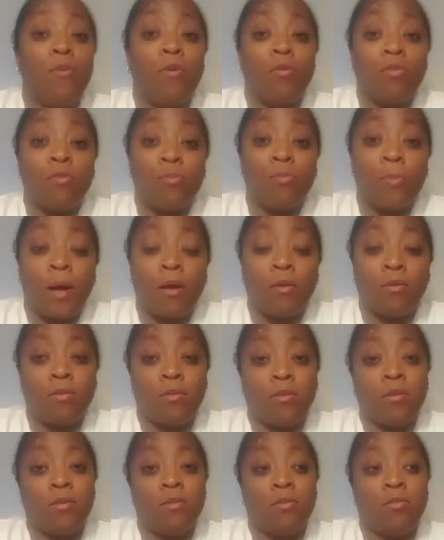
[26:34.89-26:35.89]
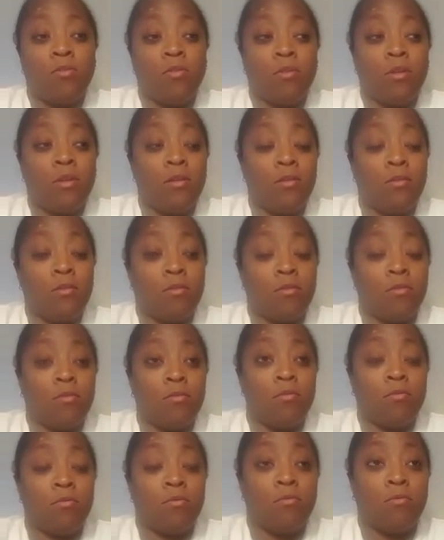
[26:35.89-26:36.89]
your spouse is